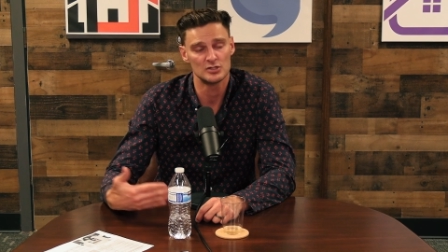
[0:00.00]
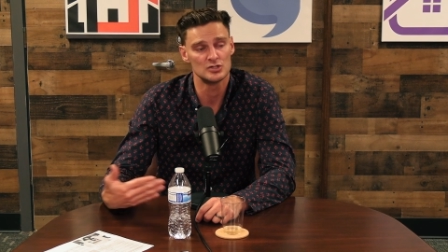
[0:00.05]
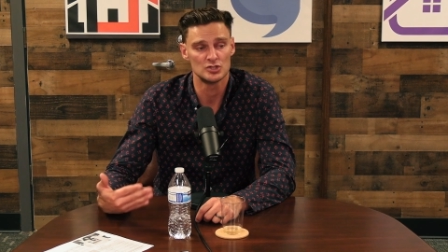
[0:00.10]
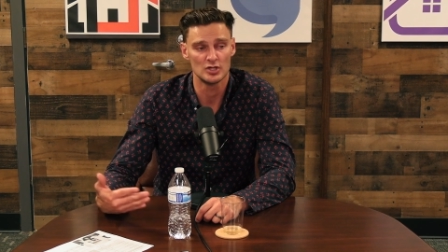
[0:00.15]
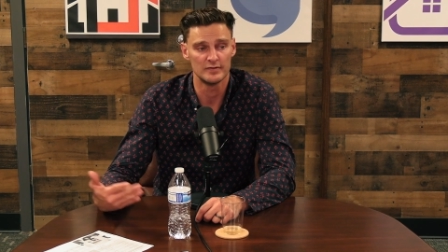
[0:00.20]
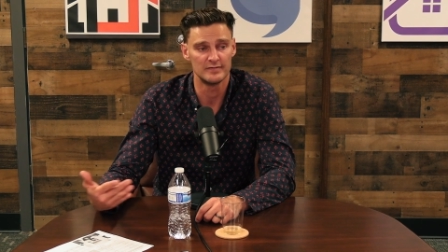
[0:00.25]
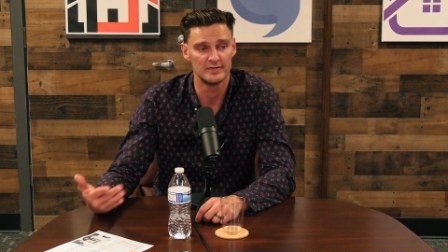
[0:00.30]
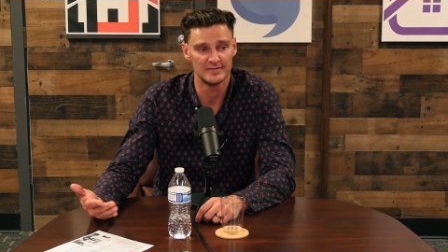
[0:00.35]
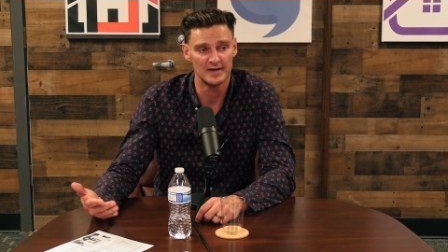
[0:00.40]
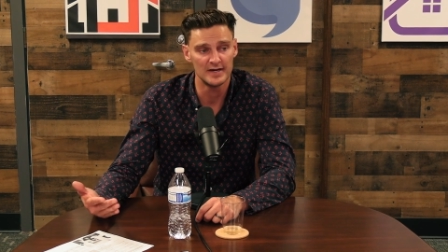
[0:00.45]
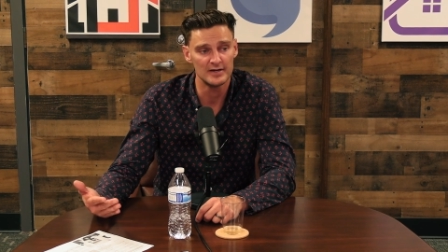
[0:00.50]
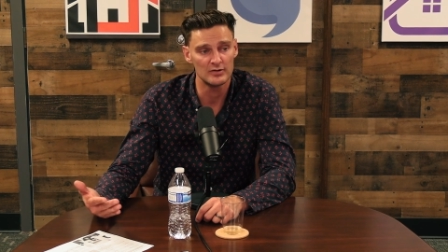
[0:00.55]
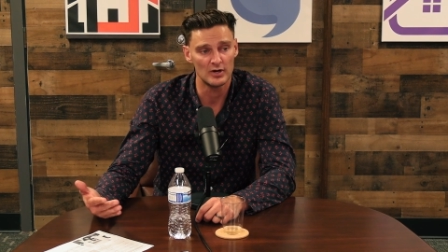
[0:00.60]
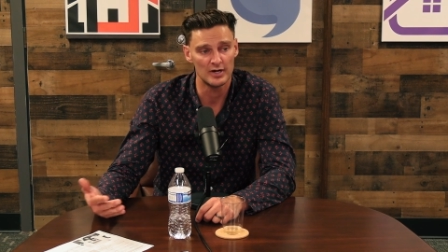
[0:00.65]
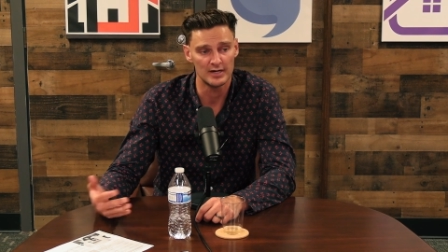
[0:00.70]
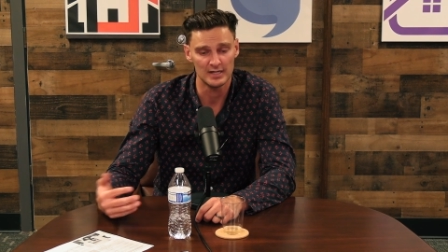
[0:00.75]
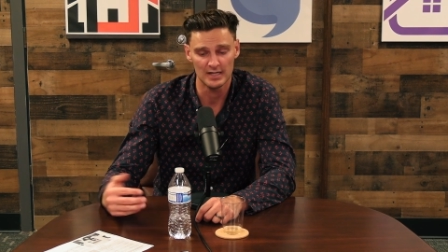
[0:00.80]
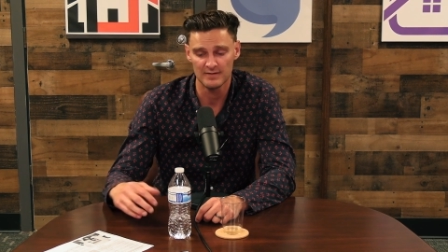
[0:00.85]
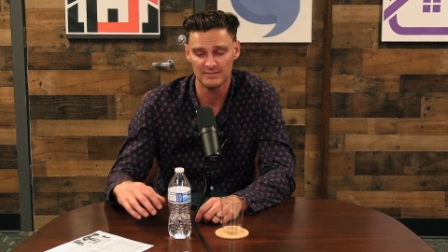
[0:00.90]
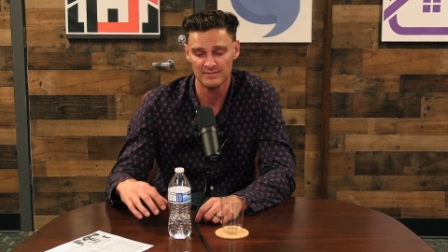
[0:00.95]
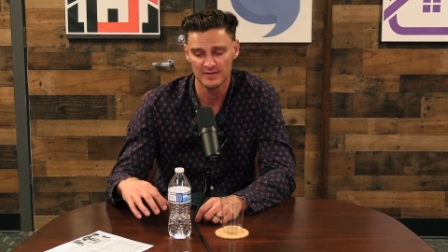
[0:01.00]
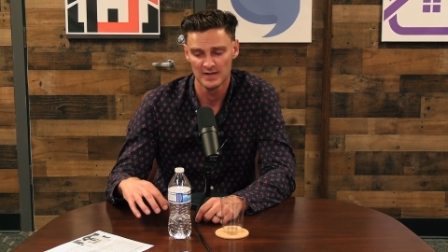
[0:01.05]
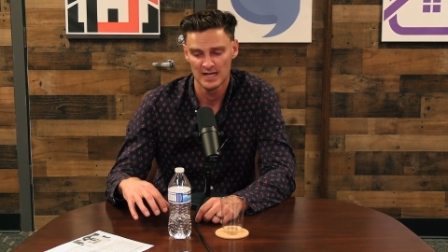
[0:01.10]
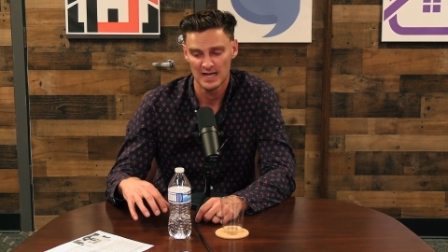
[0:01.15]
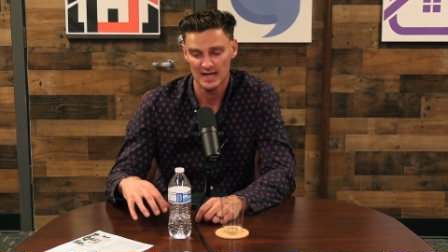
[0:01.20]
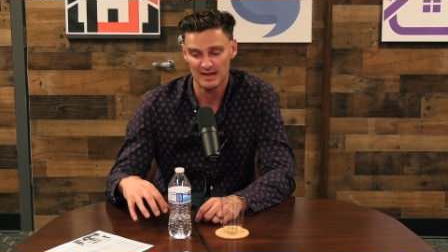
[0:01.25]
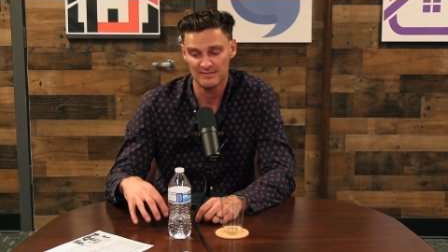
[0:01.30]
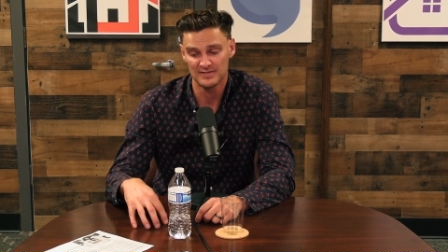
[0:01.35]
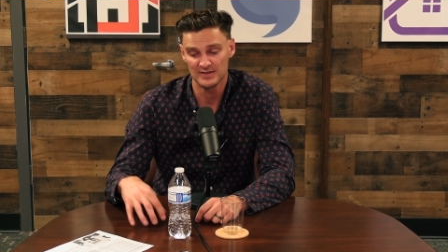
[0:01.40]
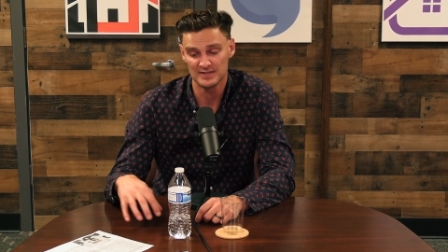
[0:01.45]
conservative underwriting. If,
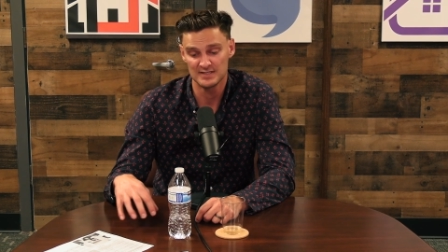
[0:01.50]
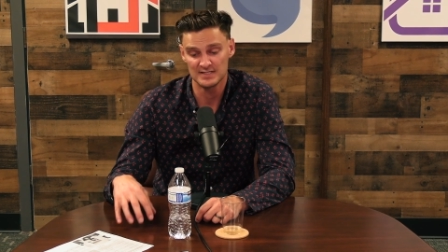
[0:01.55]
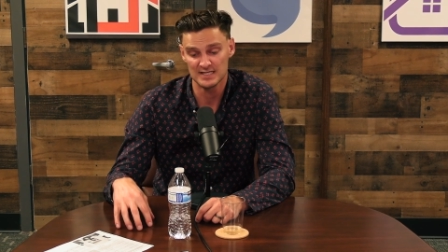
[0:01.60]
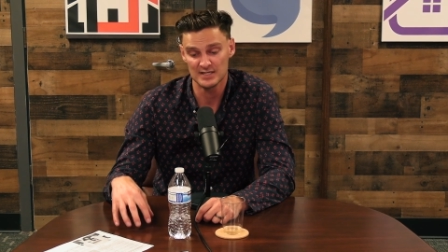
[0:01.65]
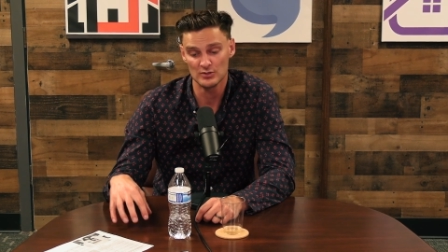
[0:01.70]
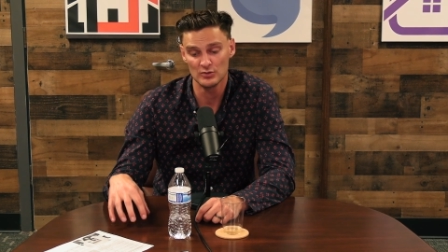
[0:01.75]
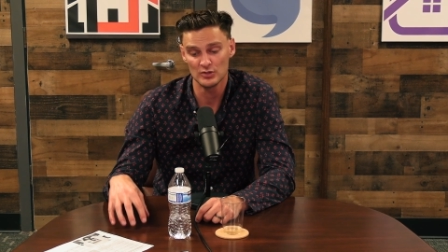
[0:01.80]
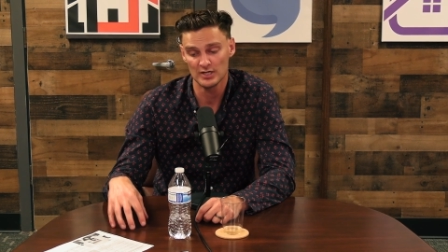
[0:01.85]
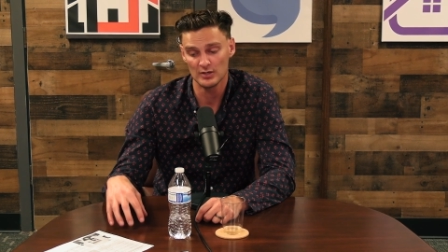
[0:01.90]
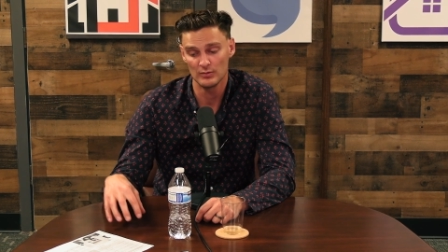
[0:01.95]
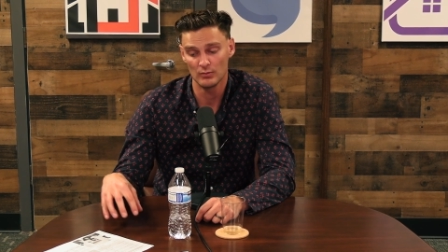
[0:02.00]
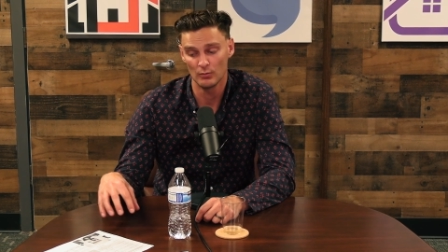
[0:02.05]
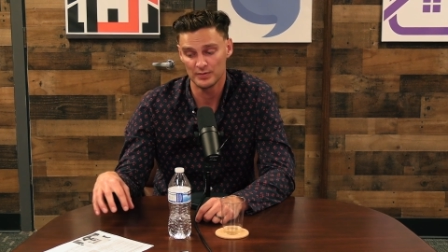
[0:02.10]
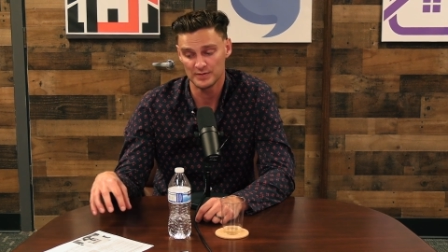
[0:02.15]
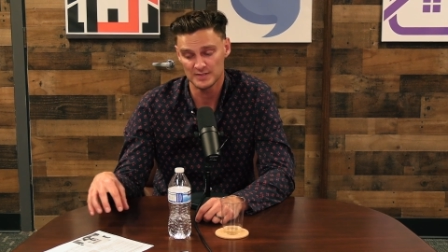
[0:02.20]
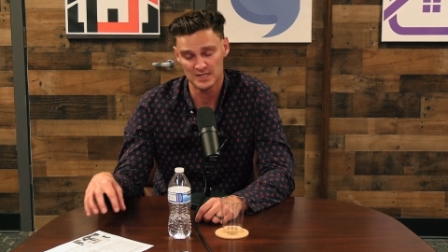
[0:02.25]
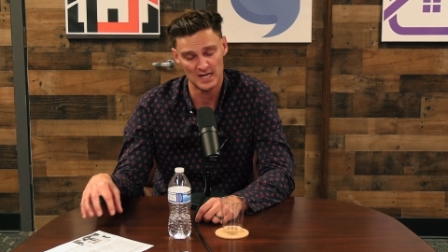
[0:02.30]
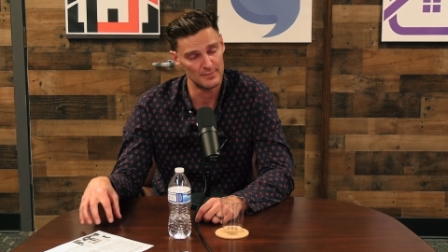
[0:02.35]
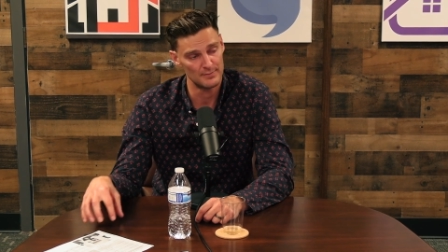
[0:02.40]
if the deal can